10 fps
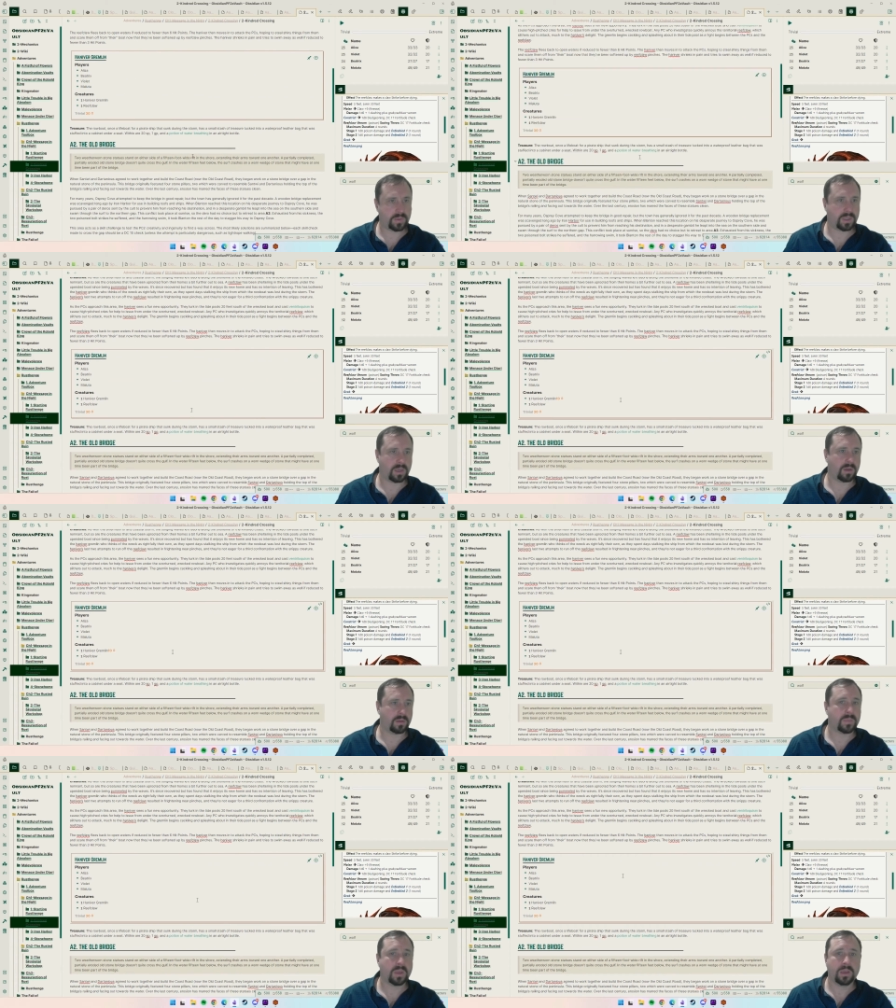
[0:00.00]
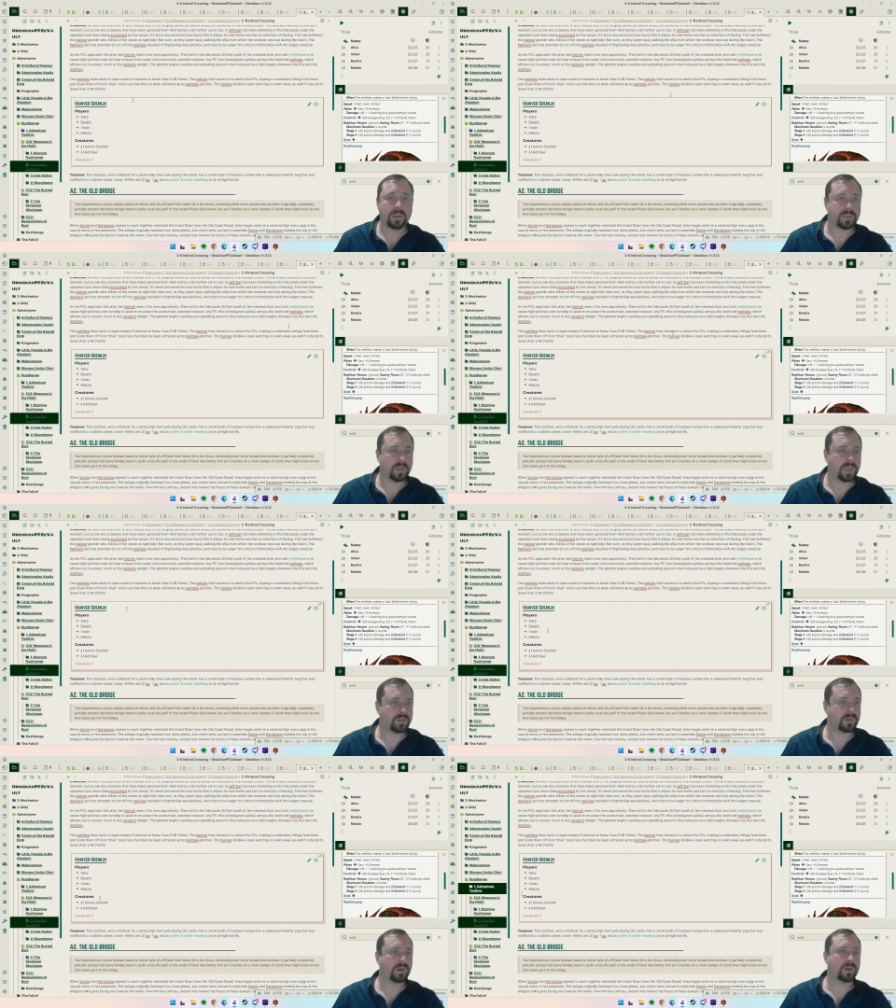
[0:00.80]
There we go. So
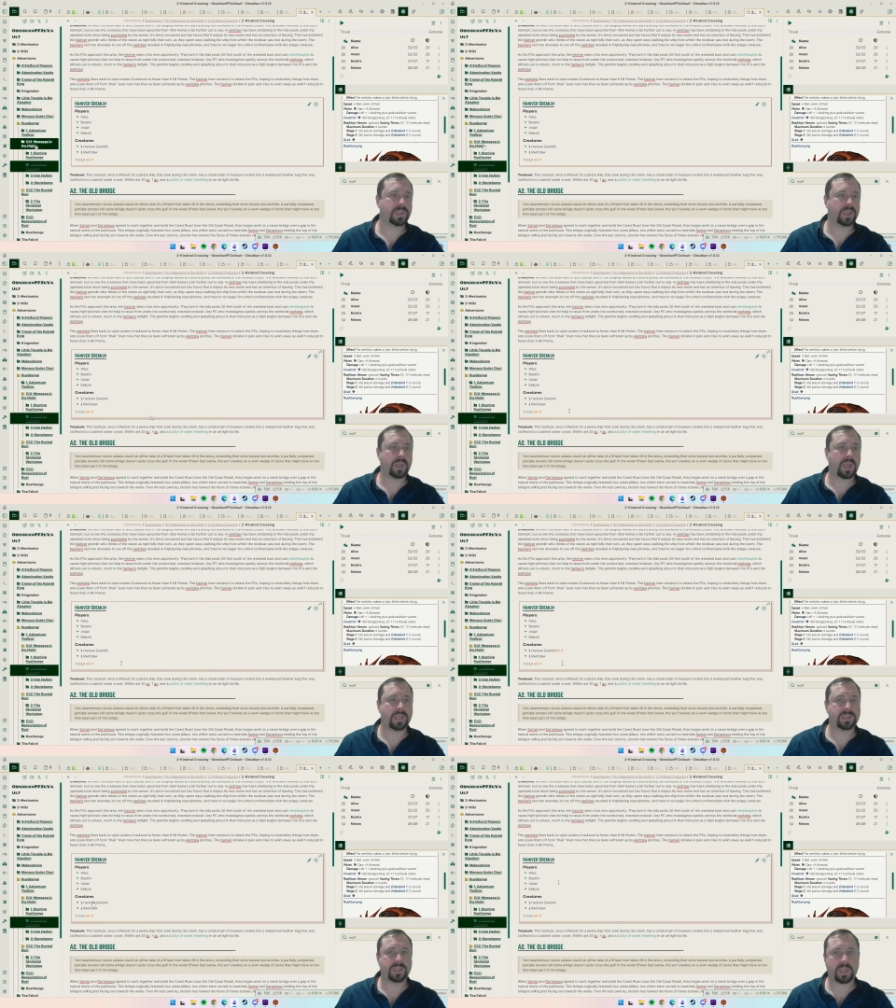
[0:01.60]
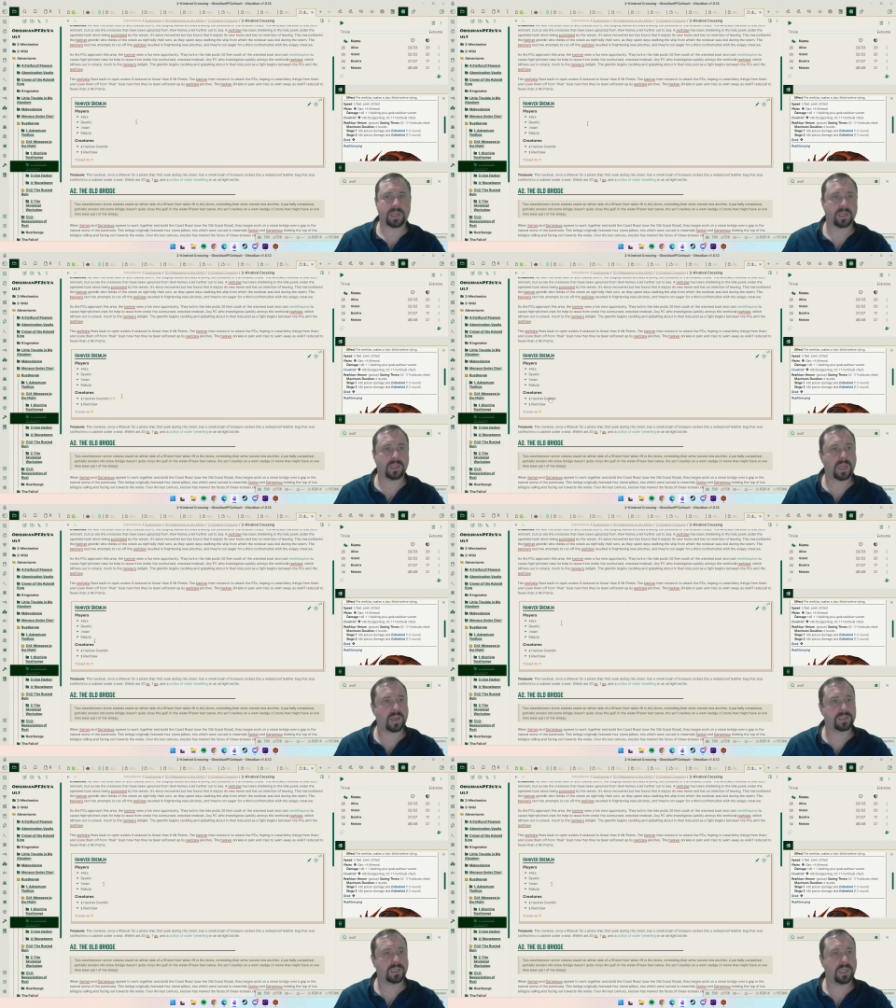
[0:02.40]
the Kindred Crossing has an
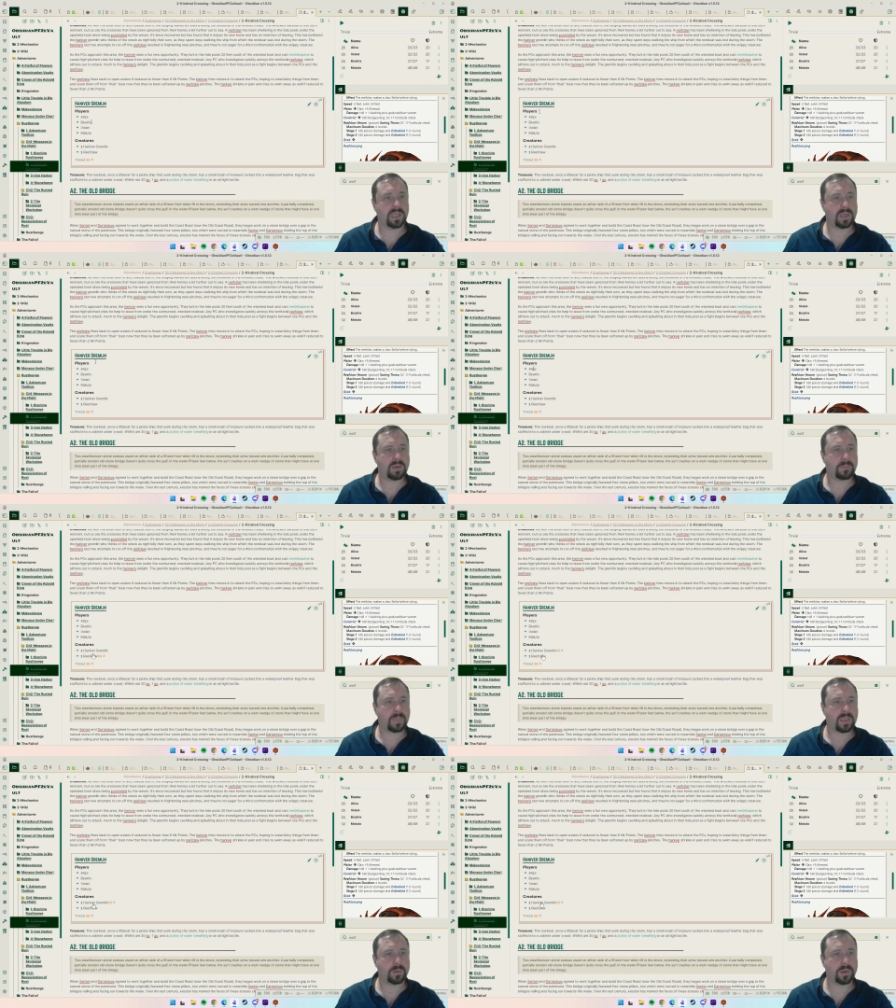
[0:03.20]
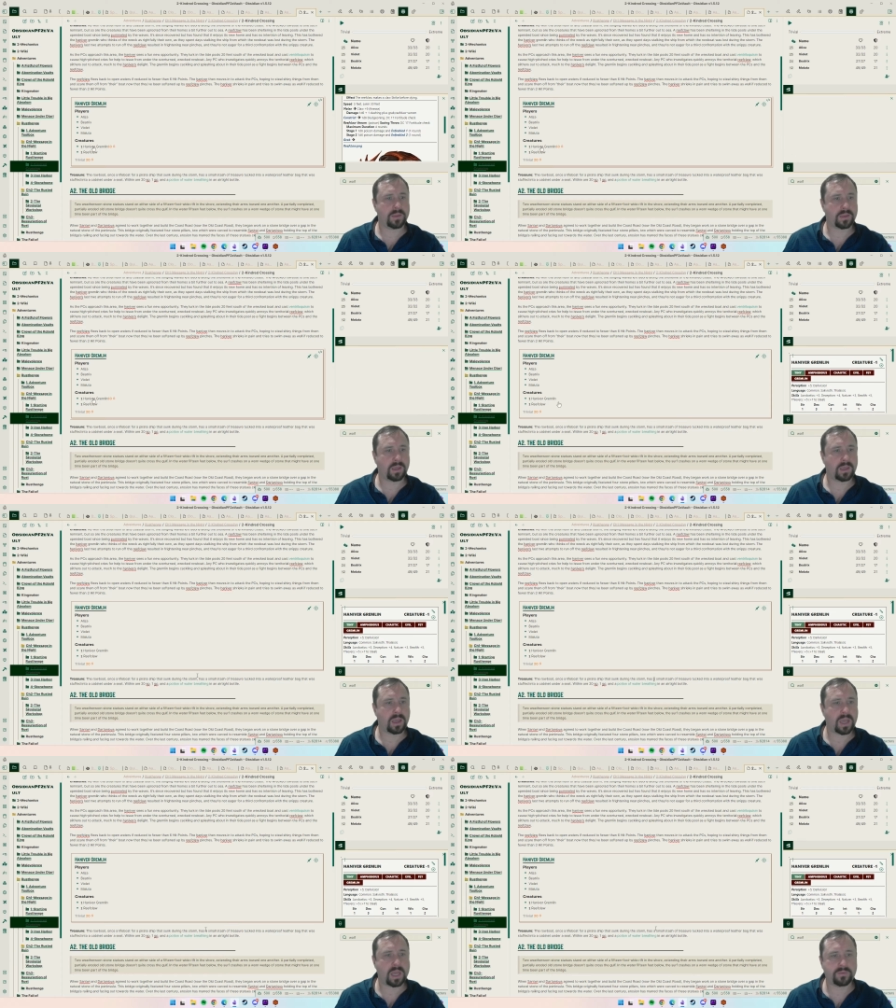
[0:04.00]
encounter here. Oh, we've got
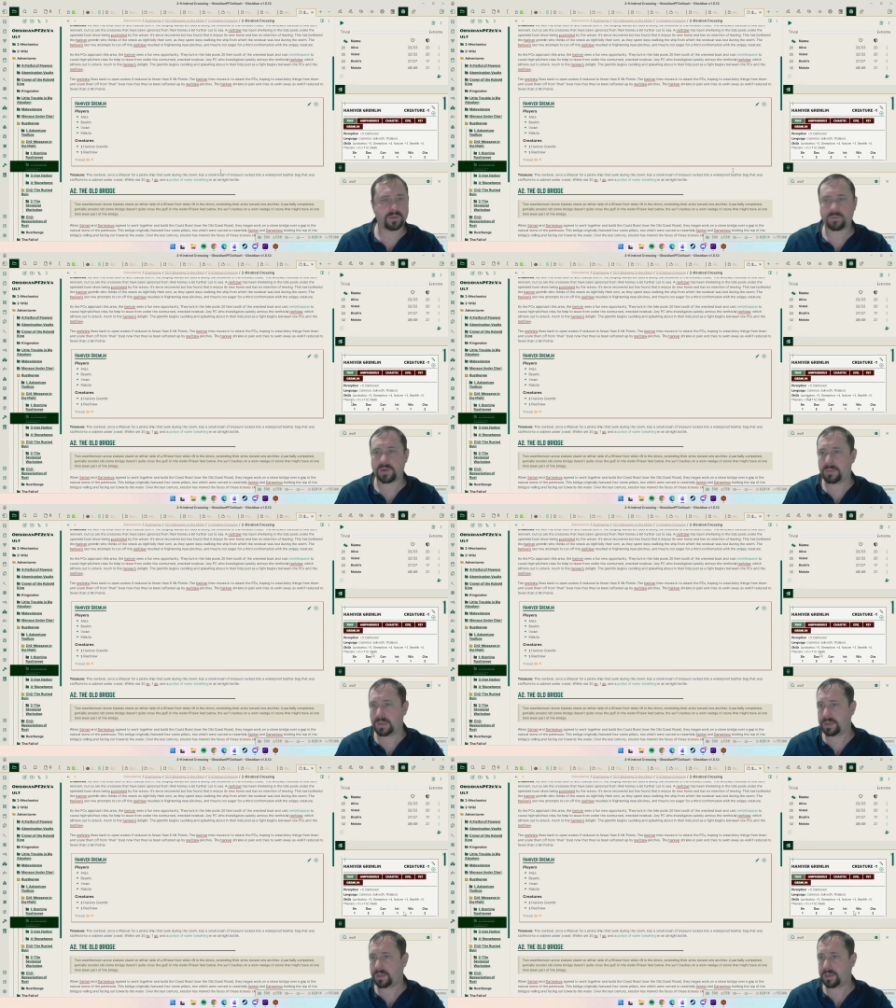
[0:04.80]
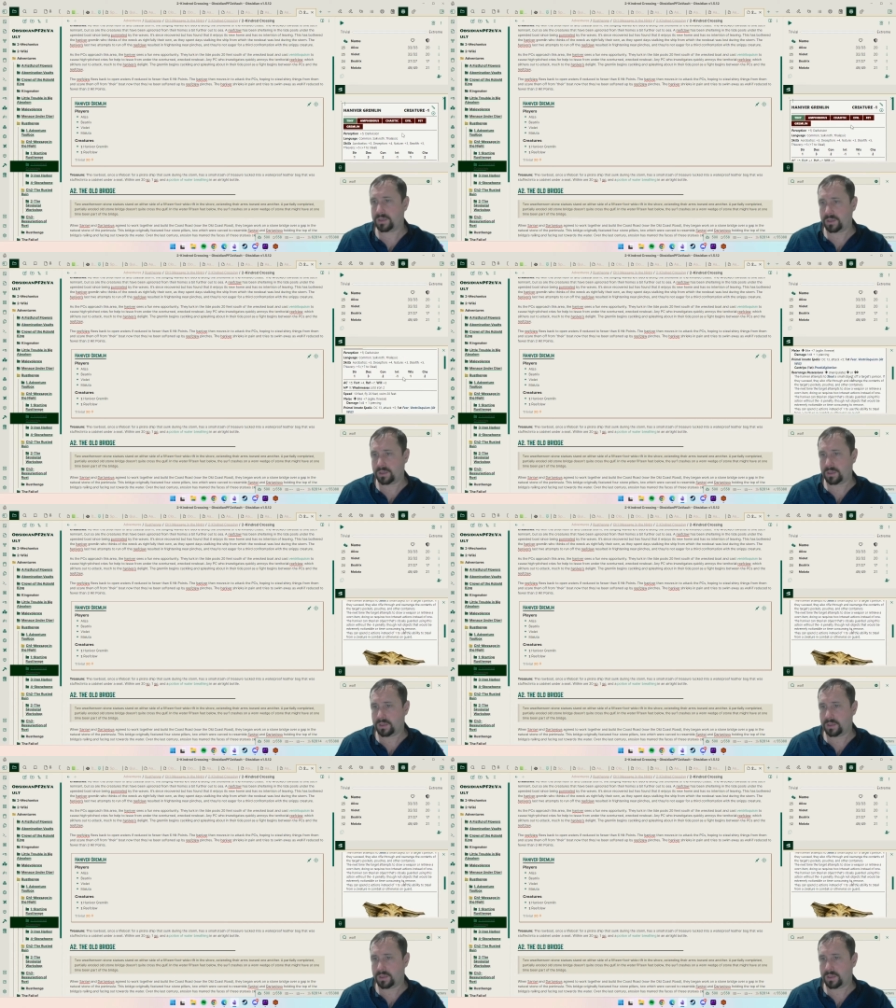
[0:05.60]
the Hanover Gremlin.